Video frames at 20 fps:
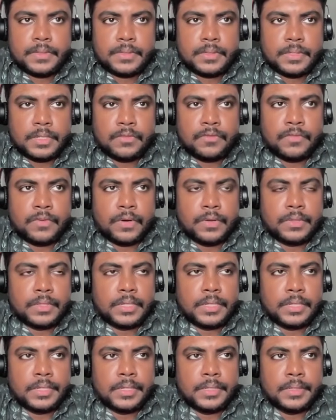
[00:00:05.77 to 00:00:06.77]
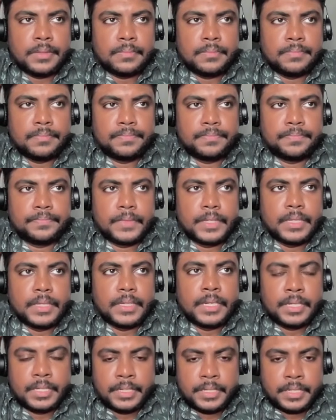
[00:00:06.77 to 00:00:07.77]
sit for the
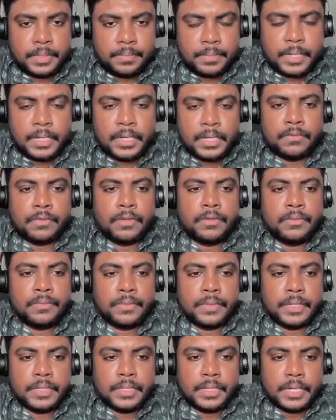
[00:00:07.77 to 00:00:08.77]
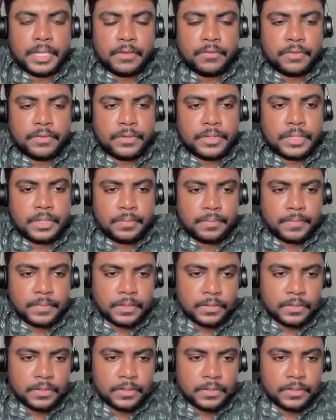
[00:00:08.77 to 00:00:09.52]
internship interview in the near future.